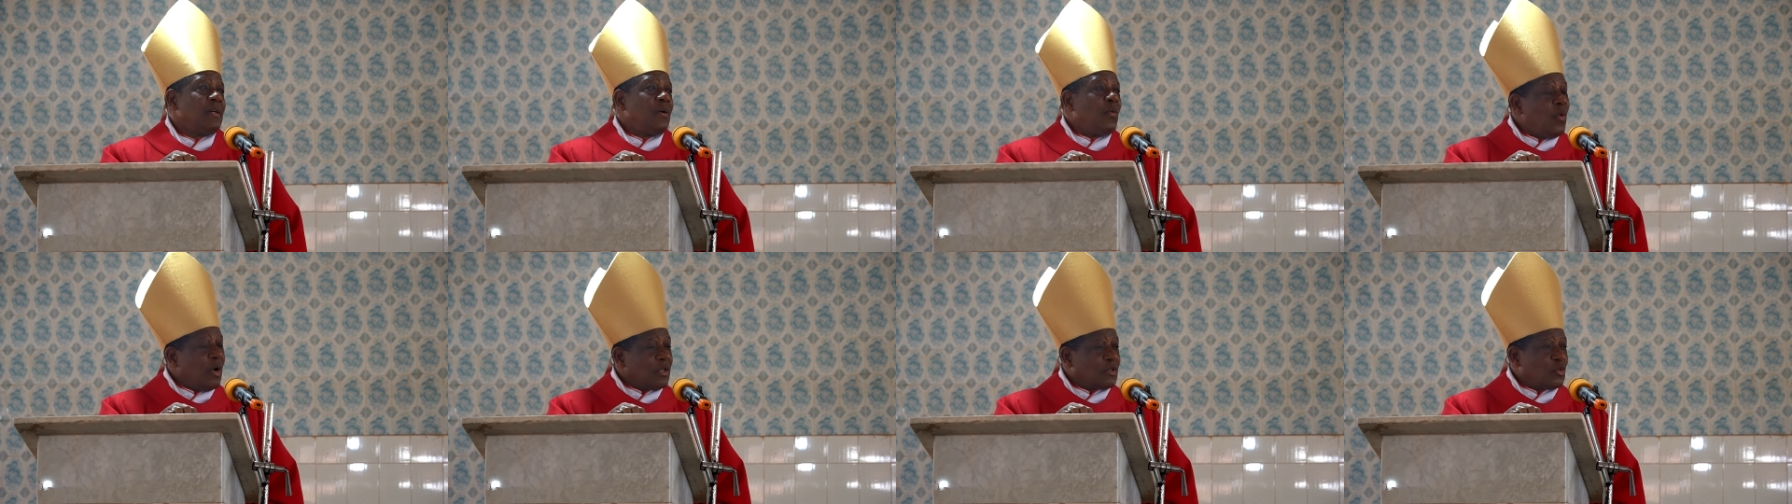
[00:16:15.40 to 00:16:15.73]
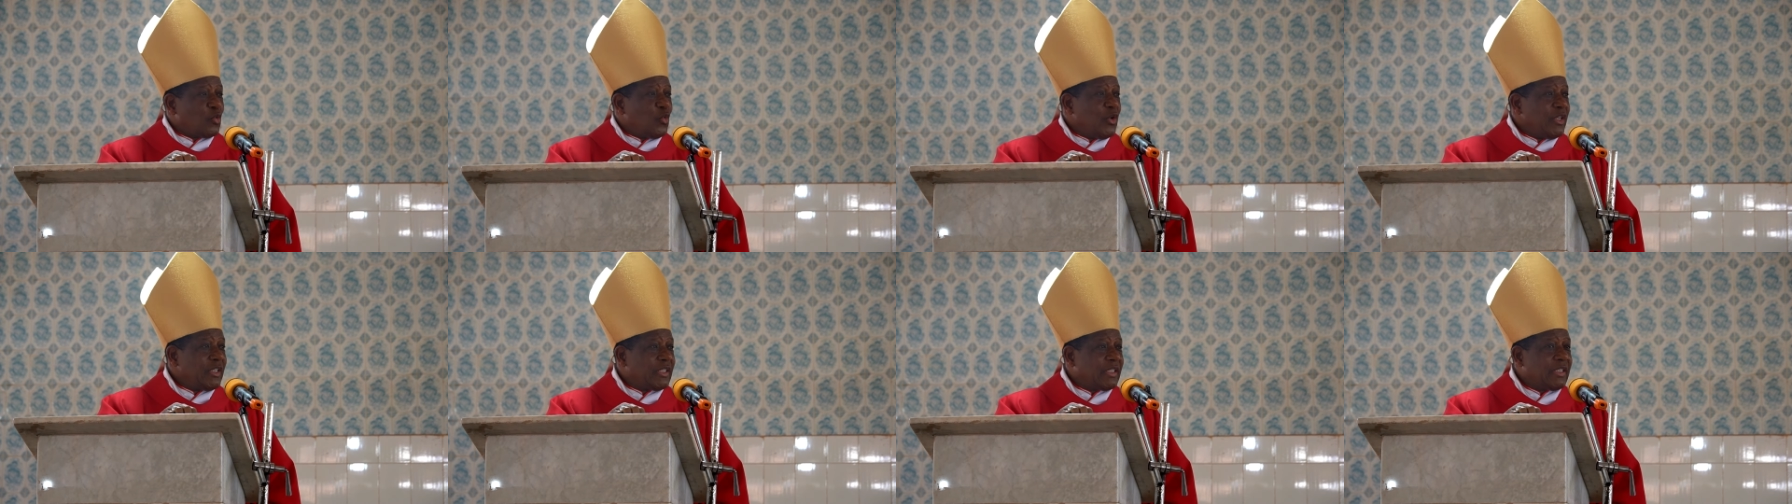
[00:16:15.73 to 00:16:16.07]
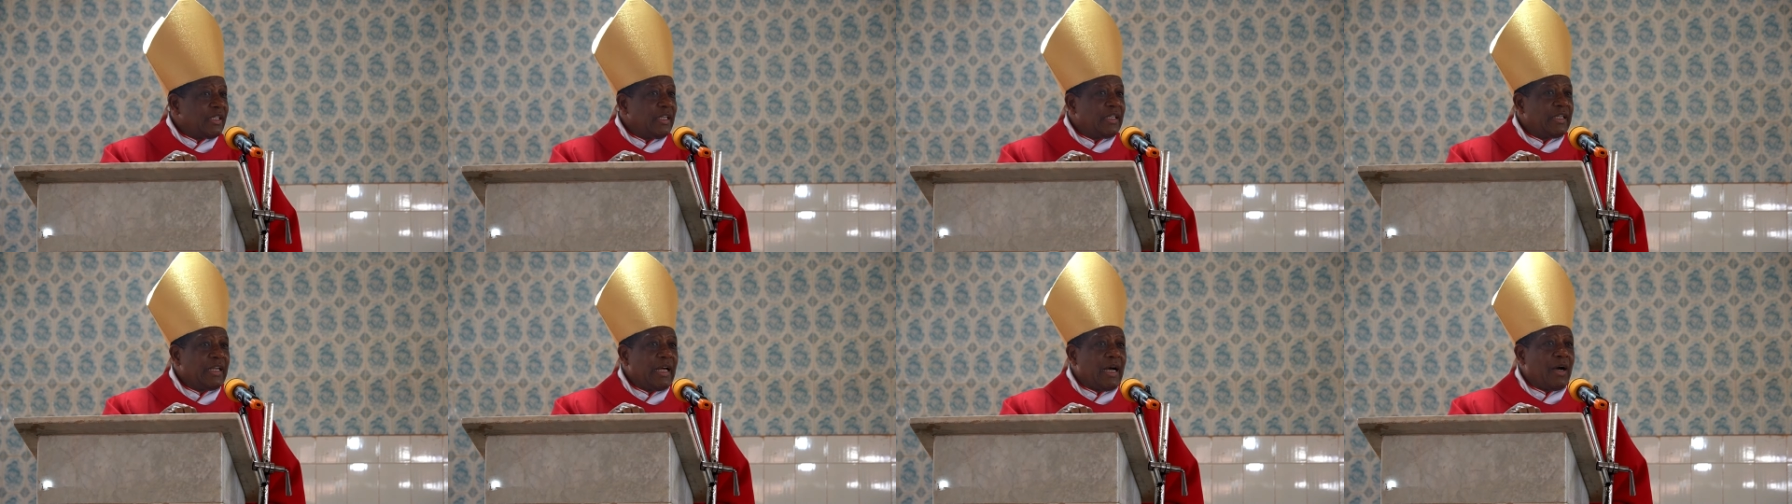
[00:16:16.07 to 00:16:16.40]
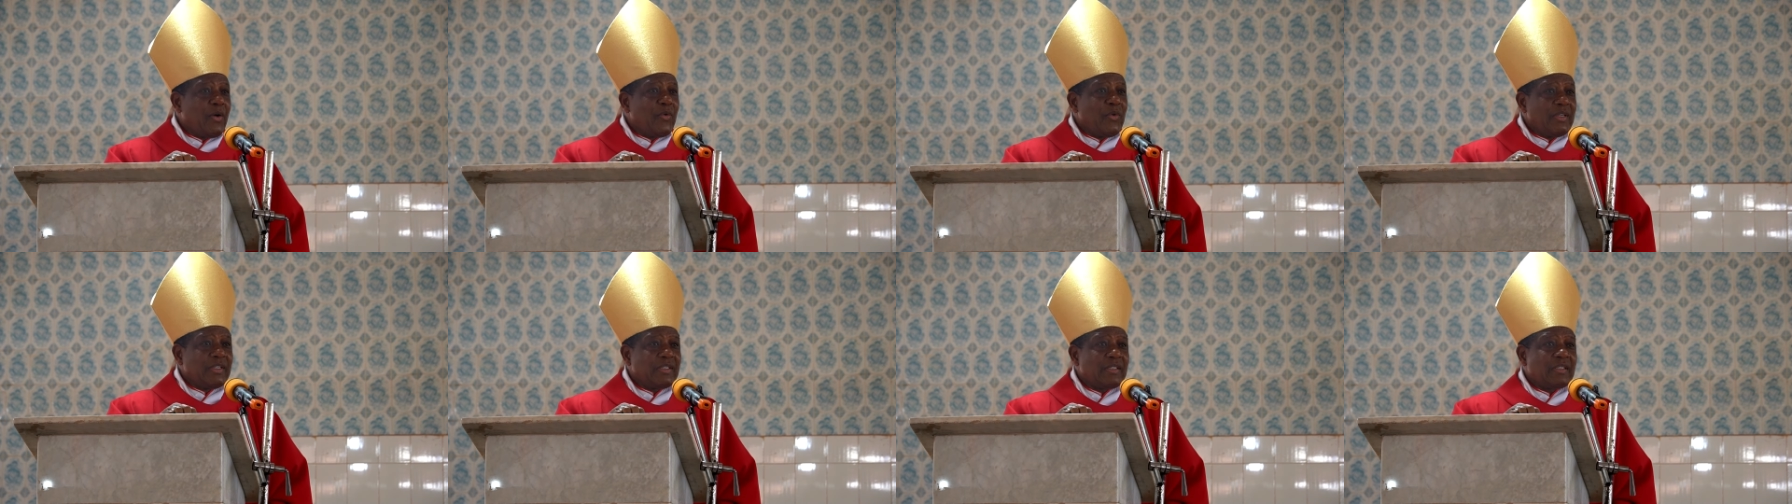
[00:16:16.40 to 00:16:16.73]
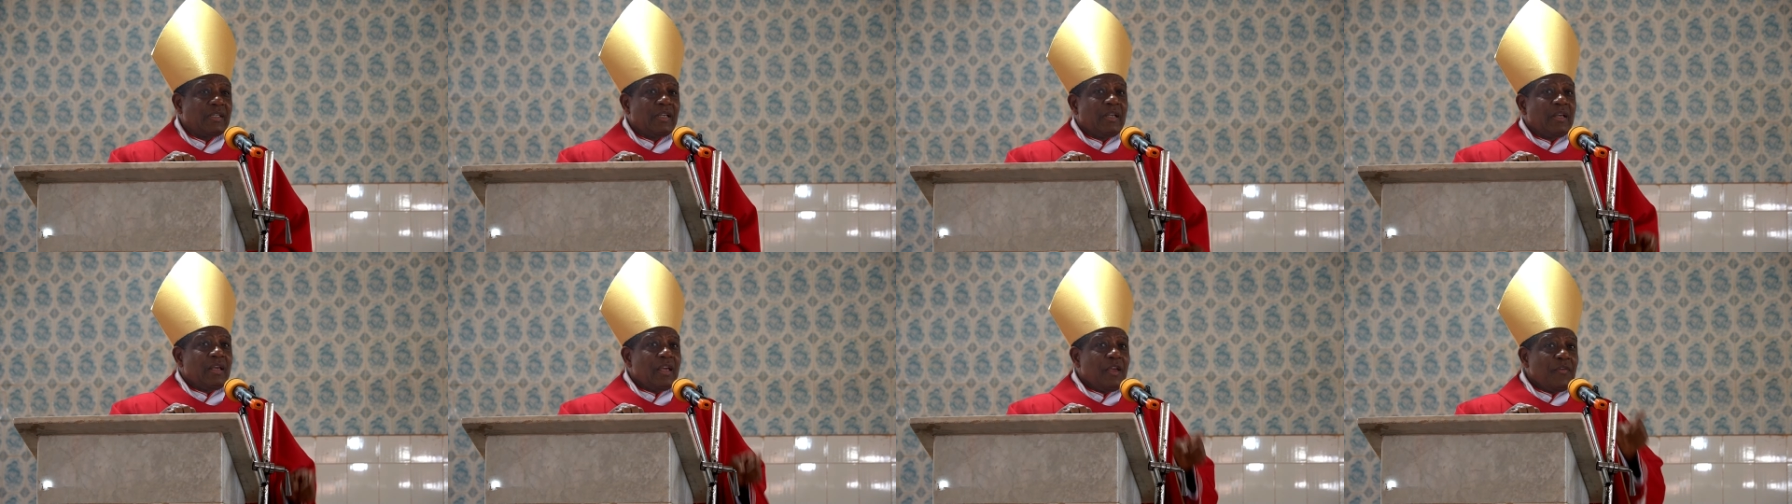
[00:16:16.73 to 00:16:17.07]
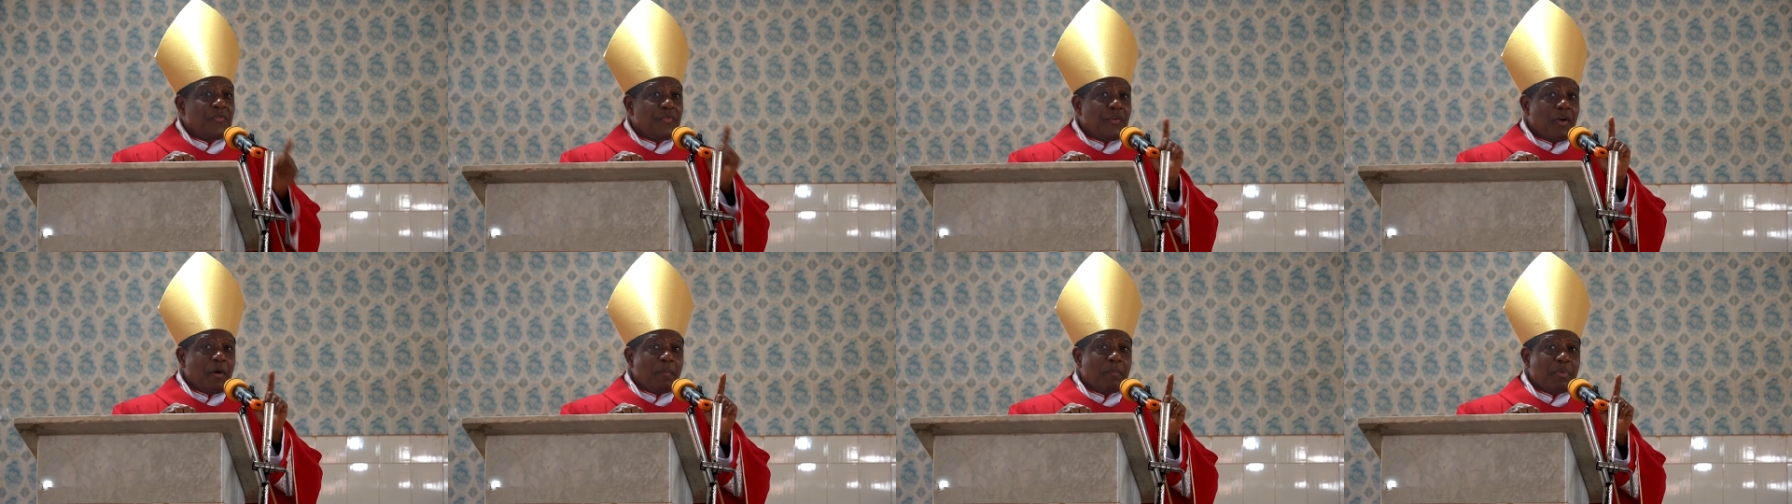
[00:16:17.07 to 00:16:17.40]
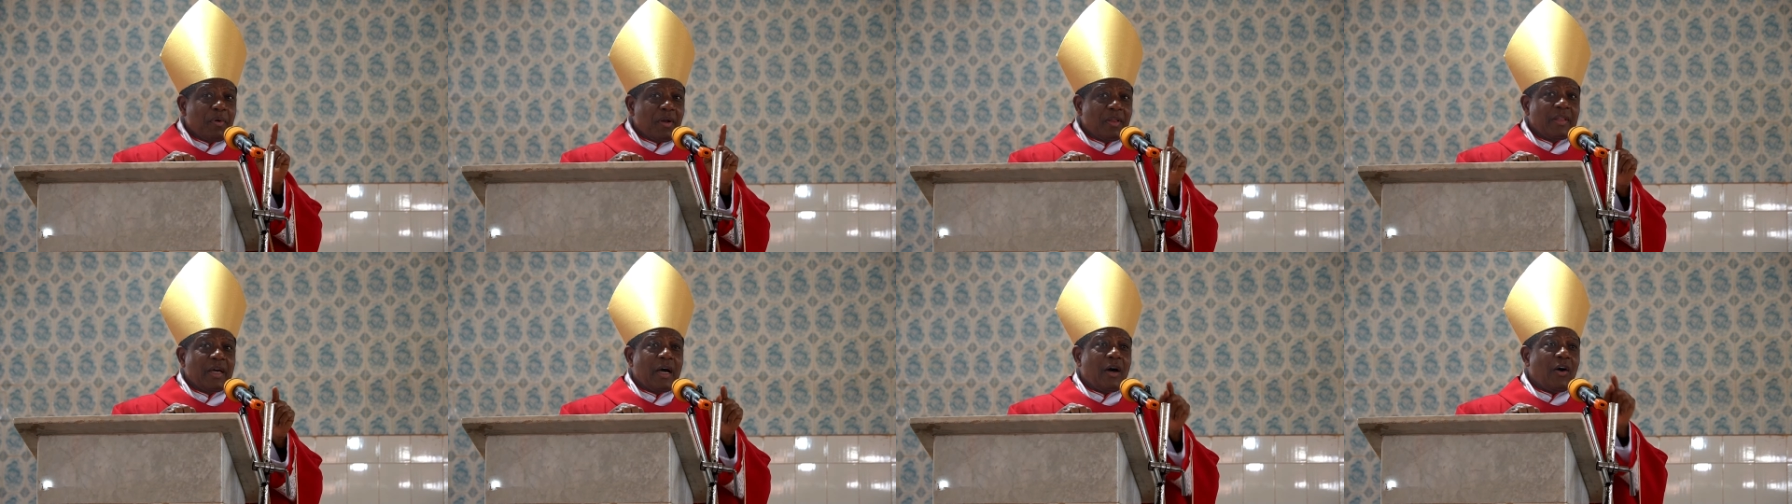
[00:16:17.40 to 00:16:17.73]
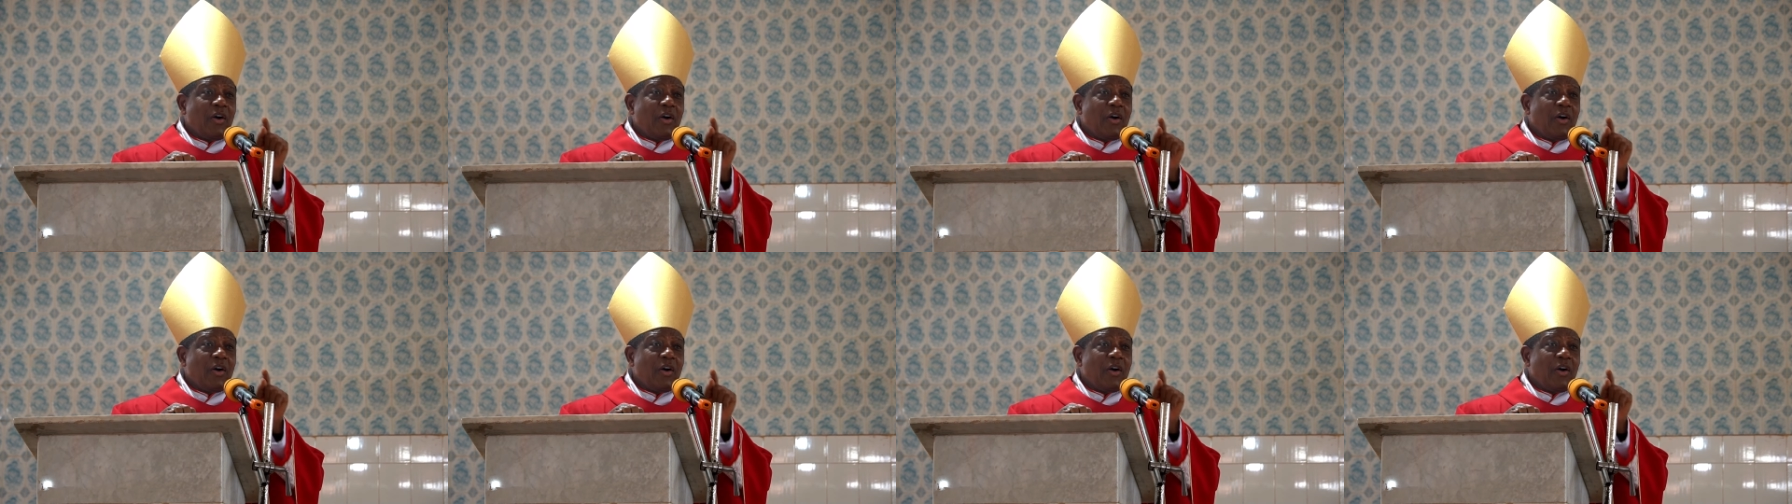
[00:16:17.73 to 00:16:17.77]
What we see now is if your brother